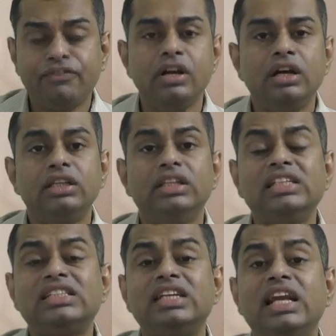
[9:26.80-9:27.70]

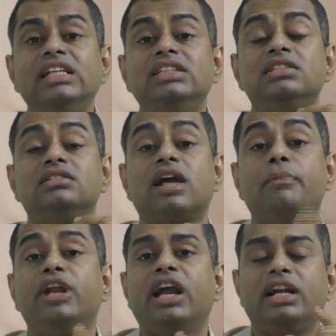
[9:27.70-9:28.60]
this is
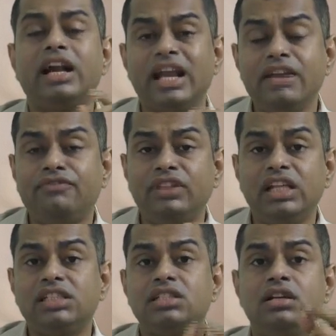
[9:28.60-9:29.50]
communicated, if
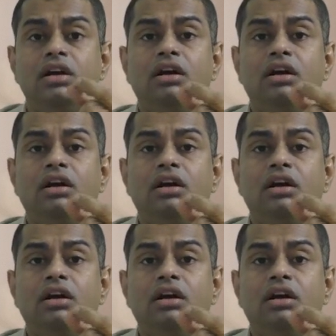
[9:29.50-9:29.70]
this